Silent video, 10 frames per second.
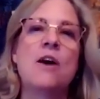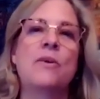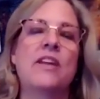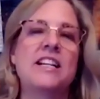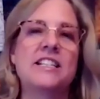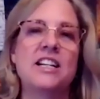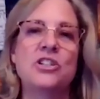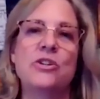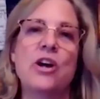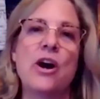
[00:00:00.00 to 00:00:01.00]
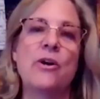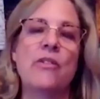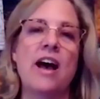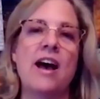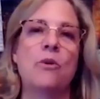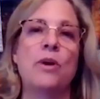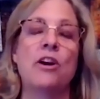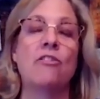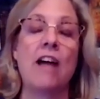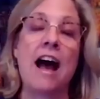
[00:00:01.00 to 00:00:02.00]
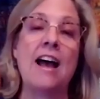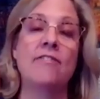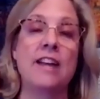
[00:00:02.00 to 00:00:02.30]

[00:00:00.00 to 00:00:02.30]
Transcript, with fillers: We'd like to let you know that we are live